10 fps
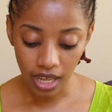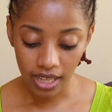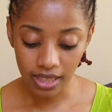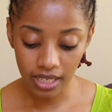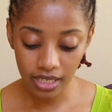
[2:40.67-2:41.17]
I
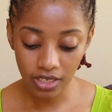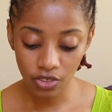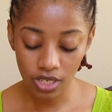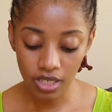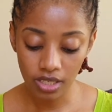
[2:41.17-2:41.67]
think that
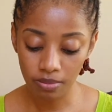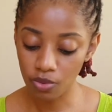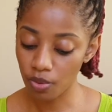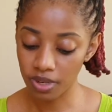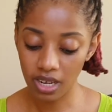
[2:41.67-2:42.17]
dress,
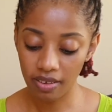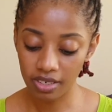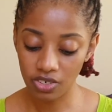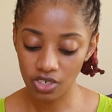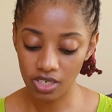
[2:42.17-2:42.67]
no, I mean, I have
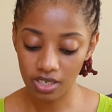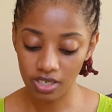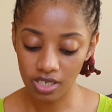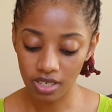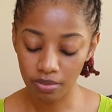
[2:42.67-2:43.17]
that dress here
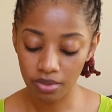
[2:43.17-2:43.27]
still.